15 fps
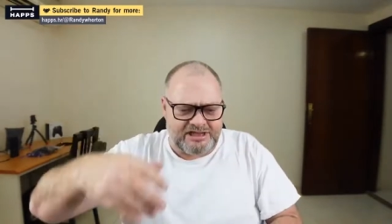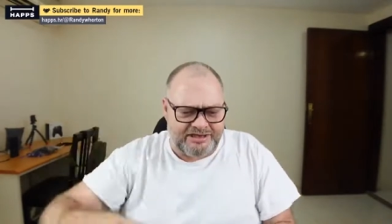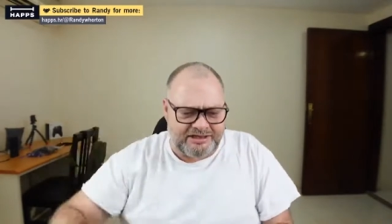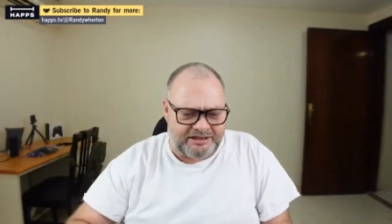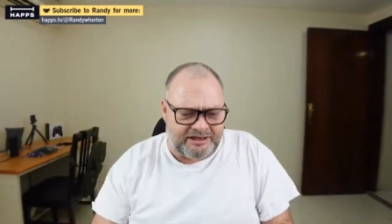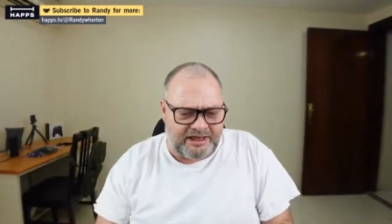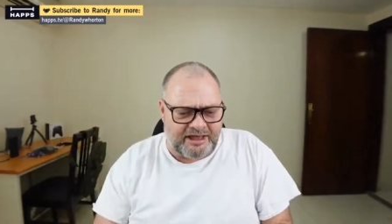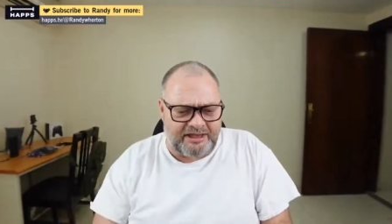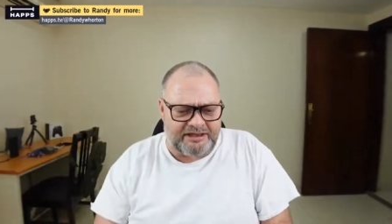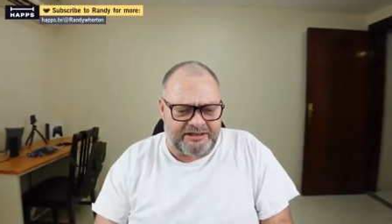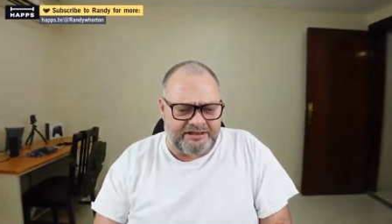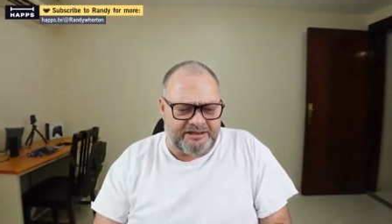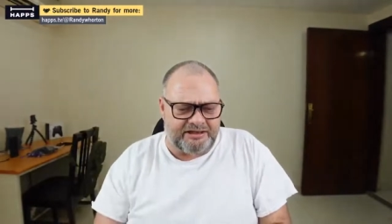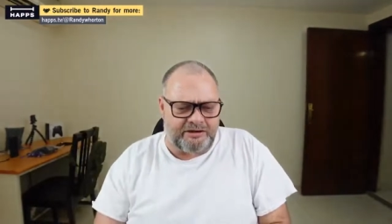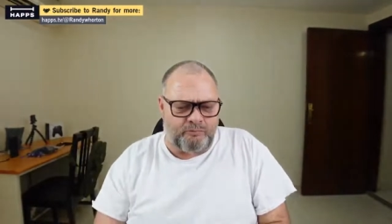like an
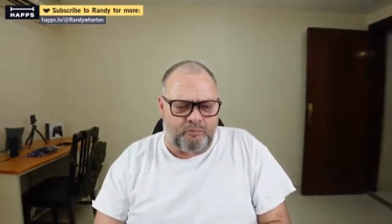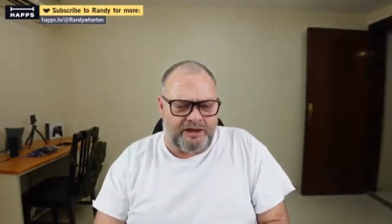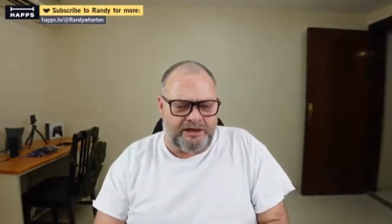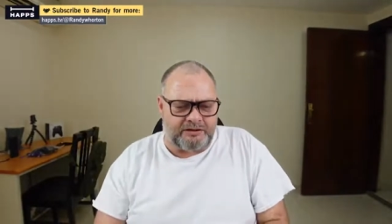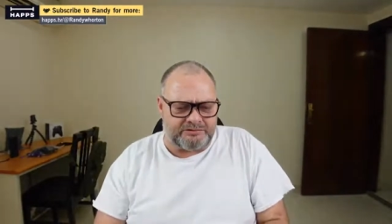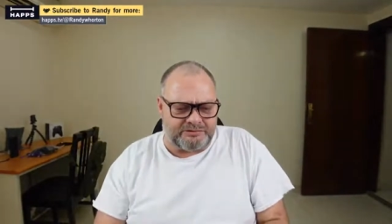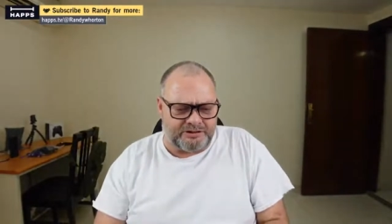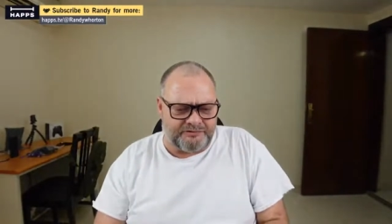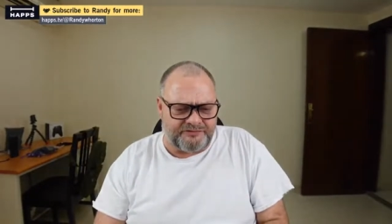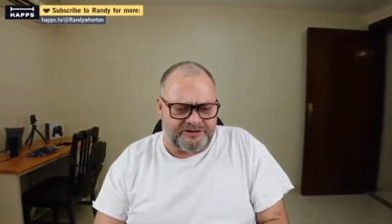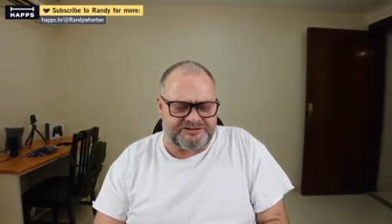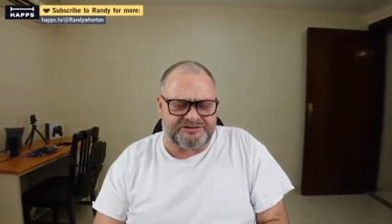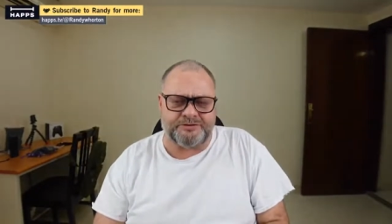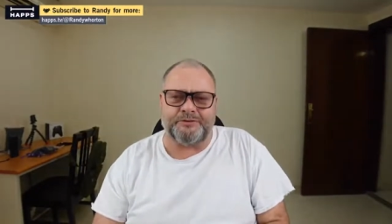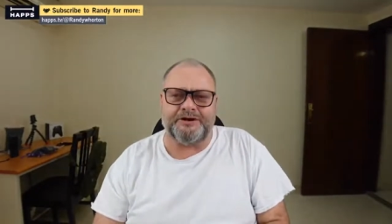alien welder
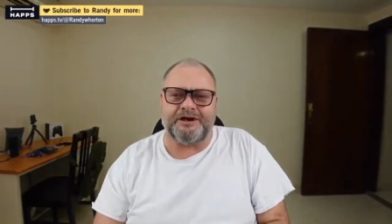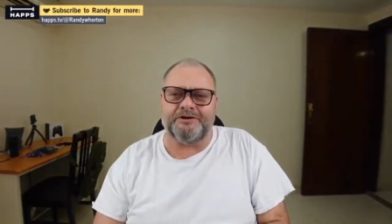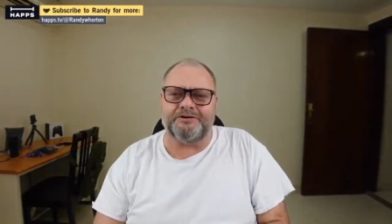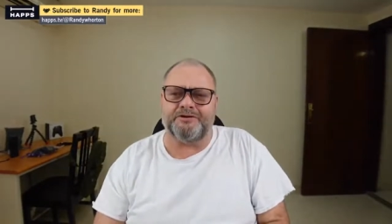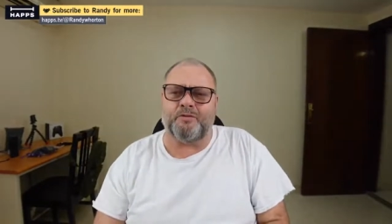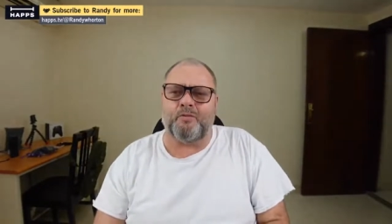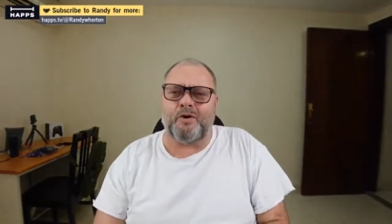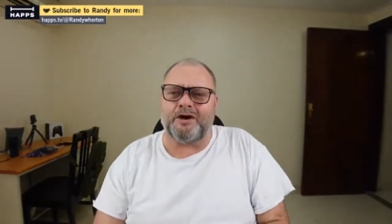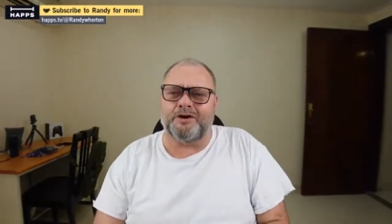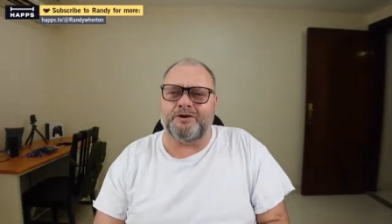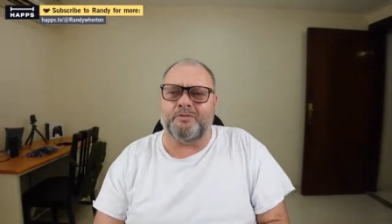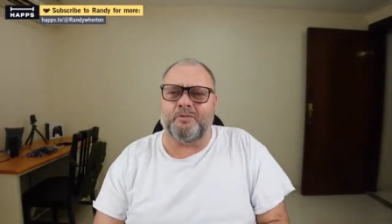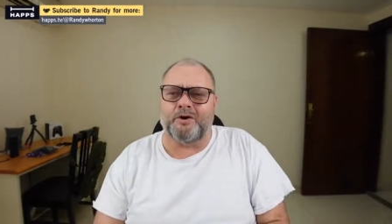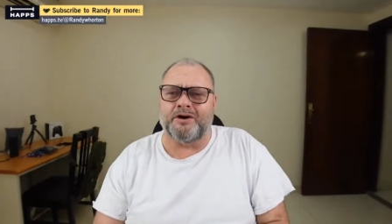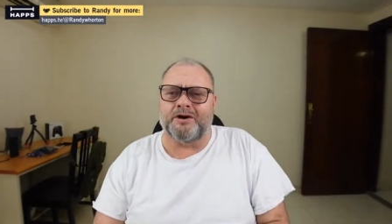that's doing
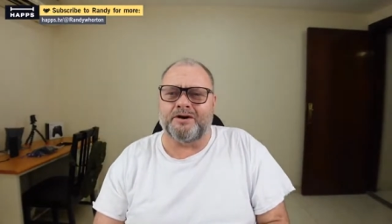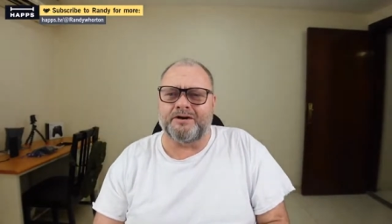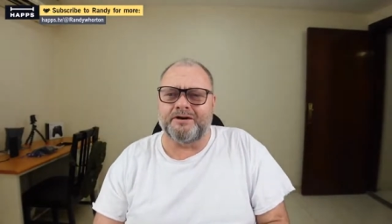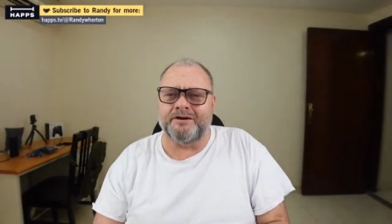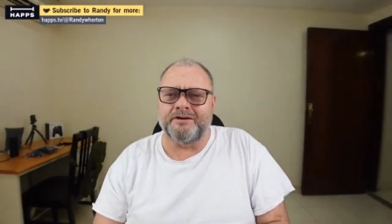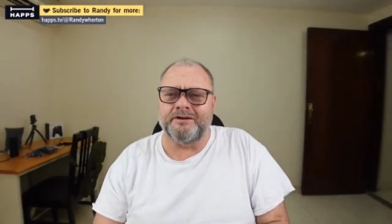underwater work.